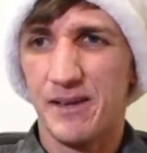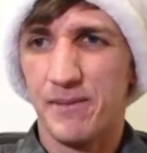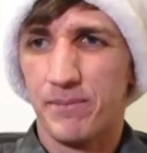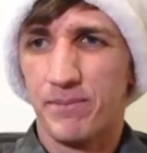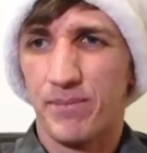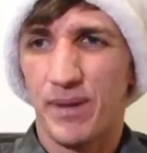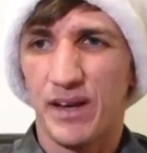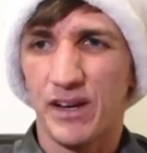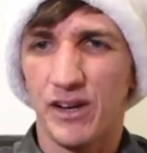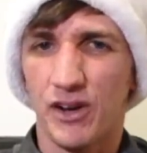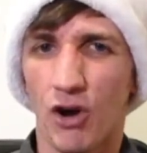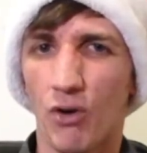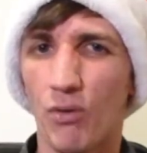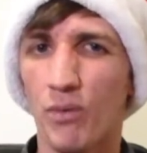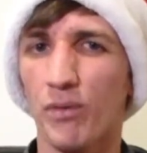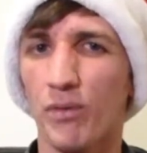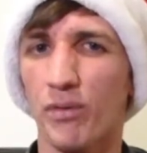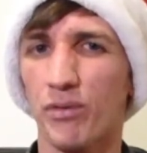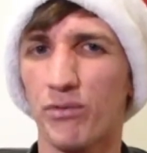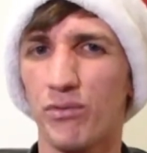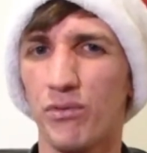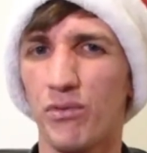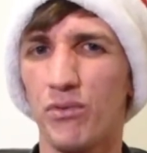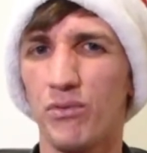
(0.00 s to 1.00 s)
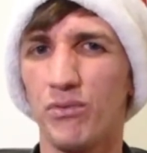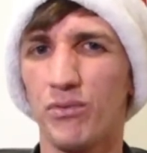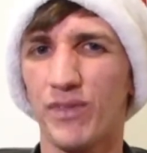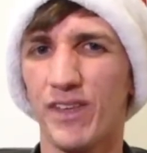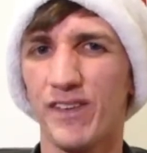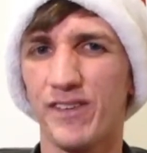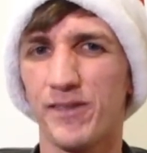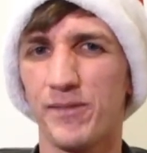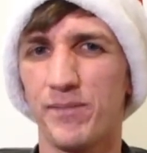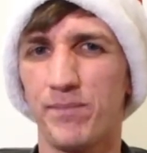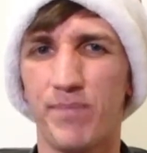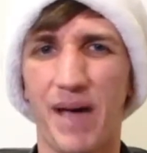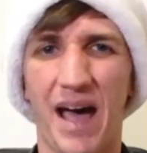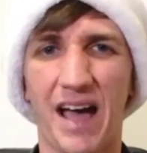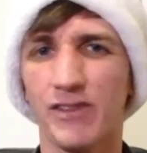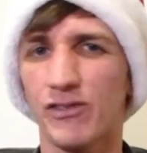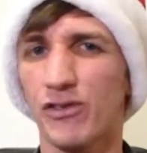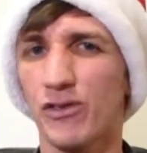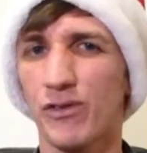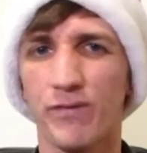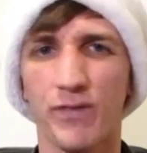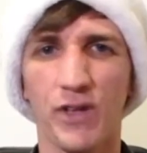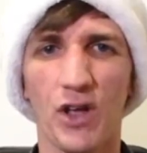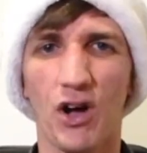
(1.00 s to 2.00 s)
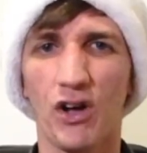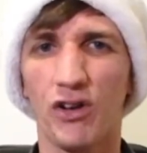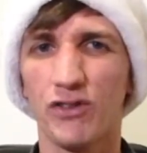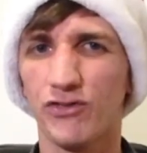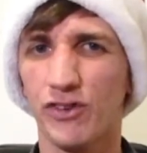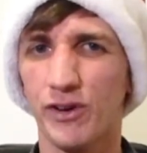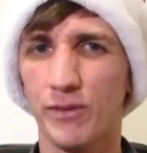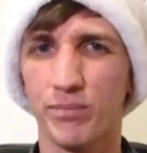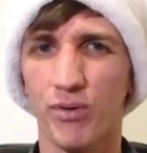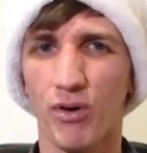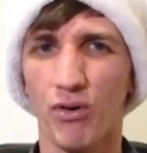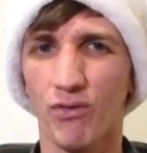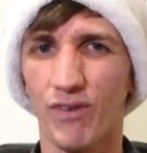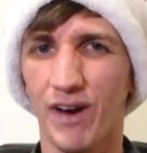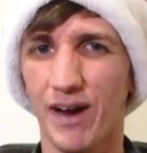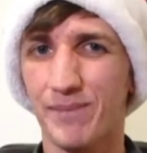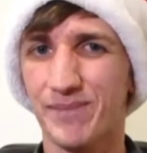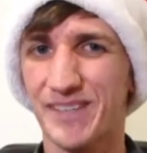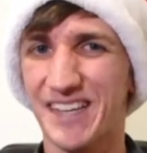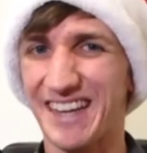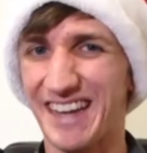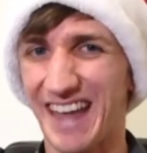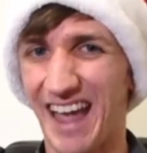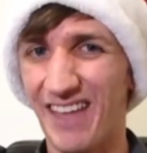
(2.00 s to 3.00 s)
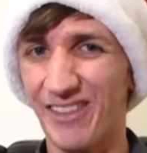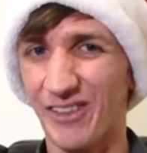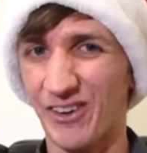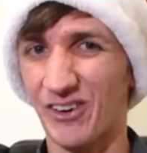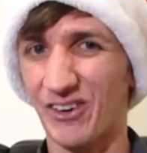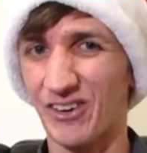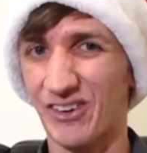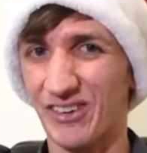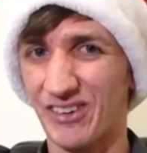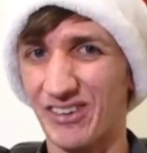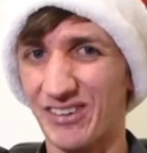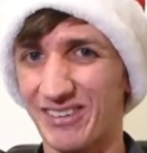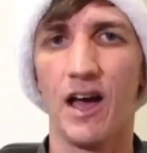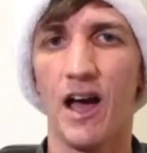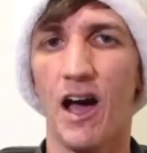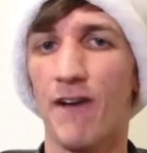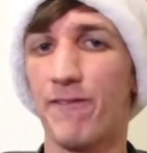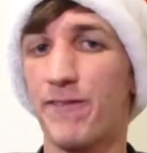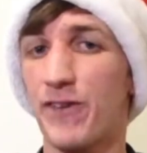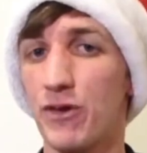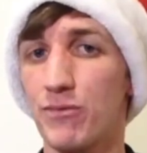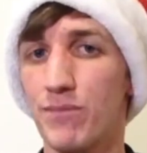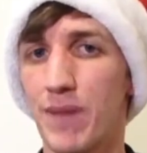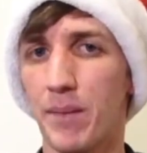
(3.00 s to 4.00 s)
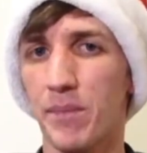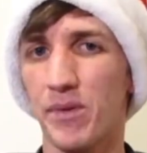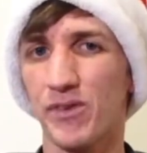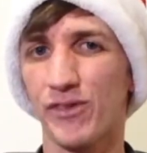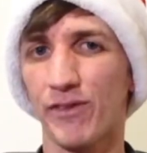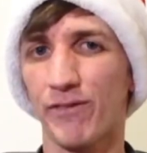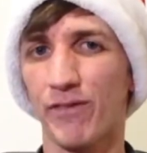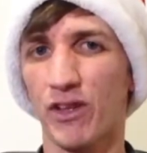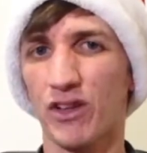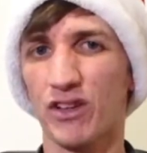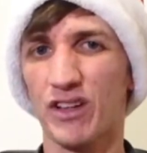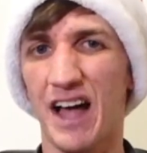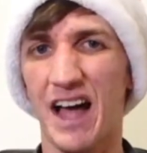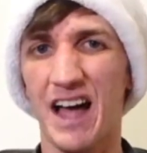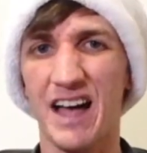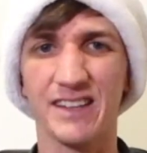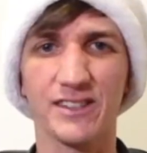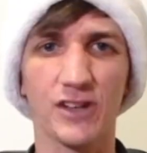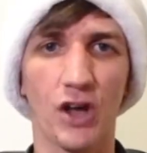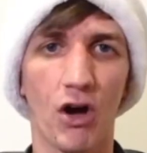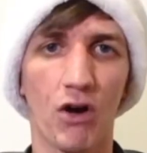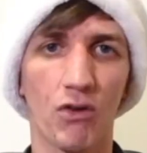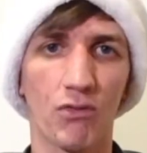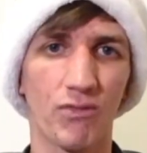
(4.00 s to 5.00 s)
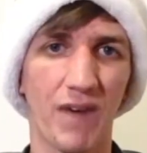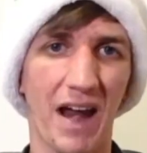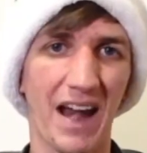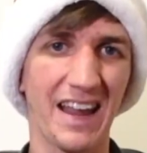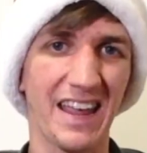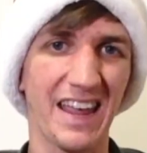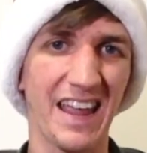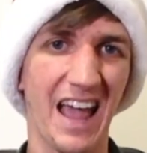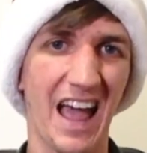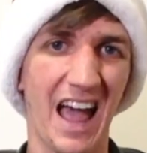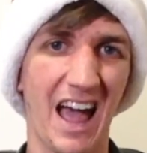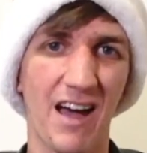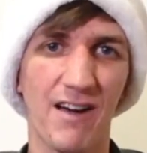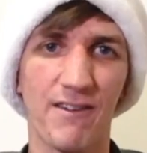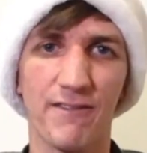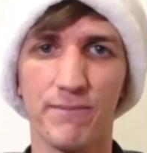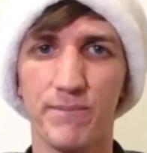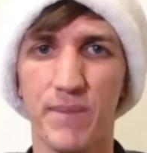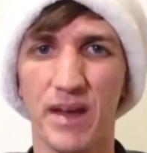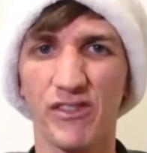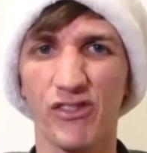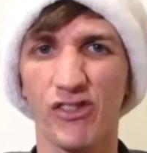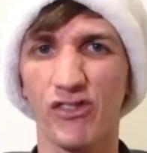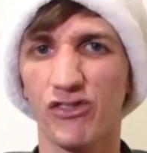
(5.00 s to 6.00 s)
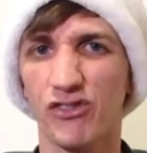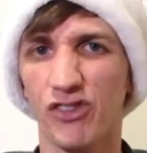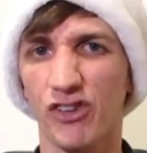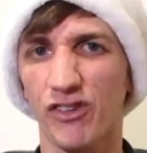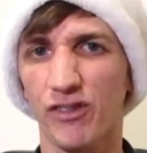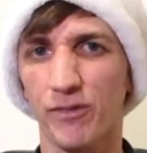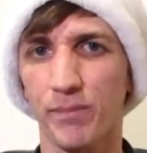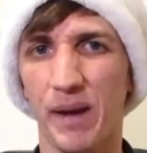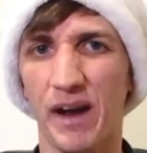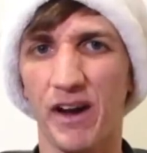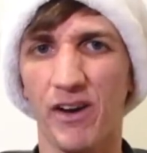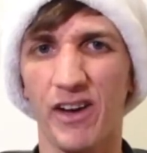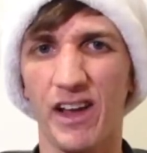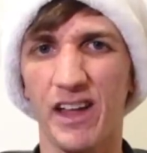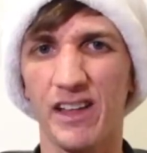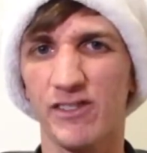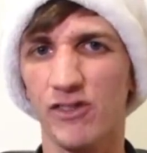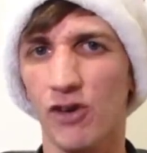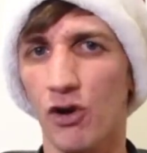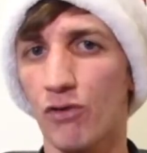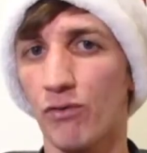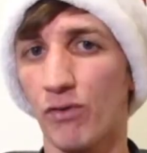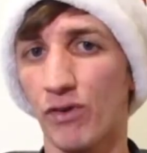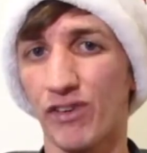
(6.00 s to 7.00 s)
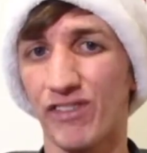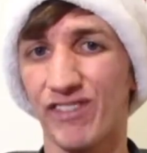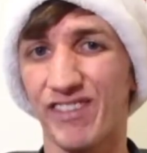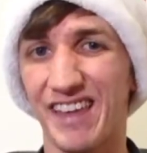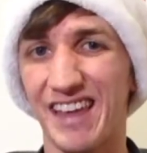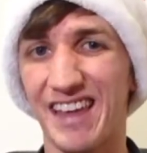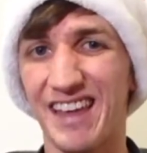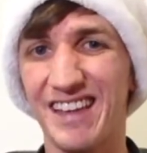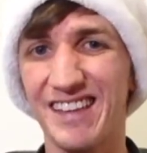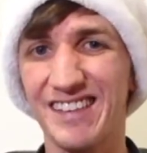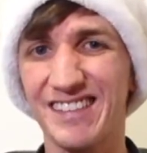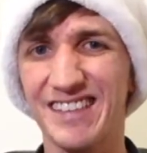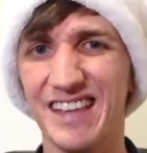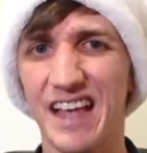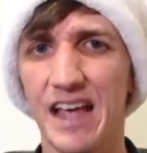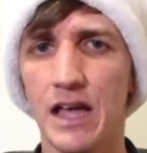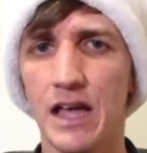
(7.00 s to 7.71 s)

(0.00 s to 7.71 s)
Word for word: been going through this Bachelor of Theology program together. A few members of the class already have missions experience overseas,